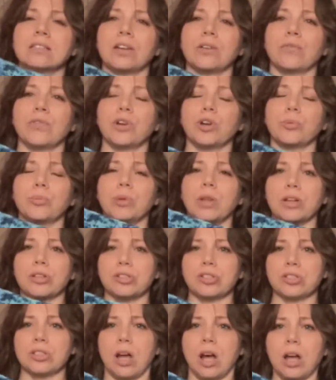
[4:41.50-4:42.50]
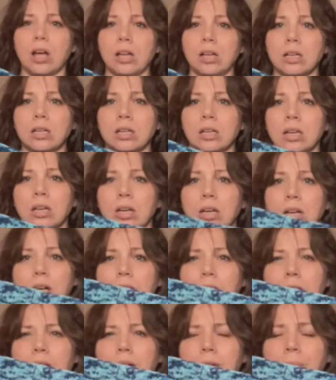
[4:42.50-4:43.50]
of their plush sock
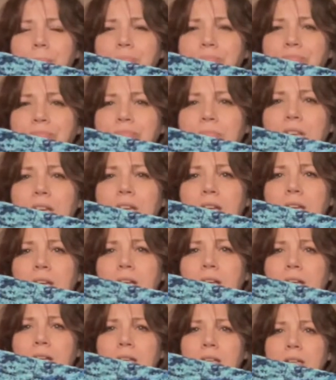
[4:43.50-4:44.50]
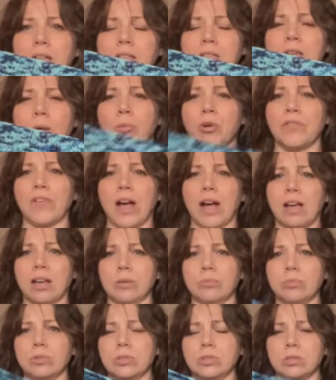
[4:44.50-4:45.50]
in Summer
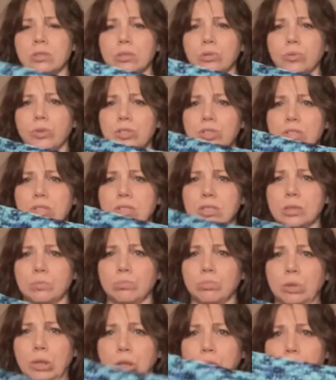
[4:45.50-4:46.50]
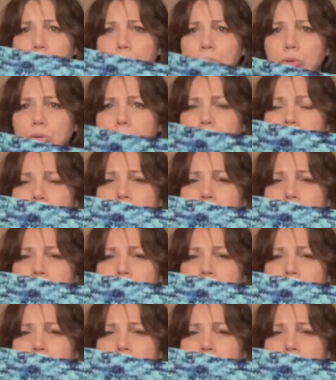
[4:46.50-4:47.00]
Vibes, which is the blue